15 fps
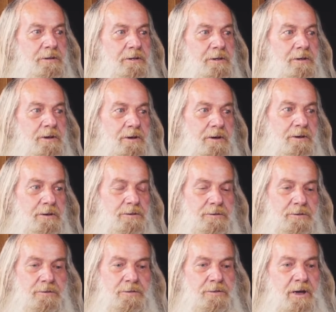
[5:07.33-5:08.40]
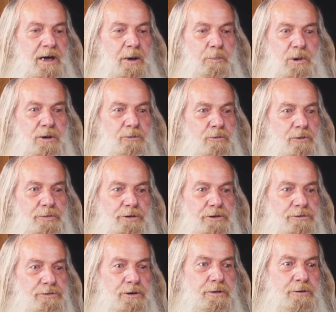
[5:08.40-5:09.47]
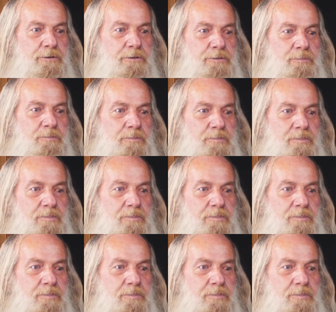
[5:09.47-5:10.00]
Sure. And I've been with these other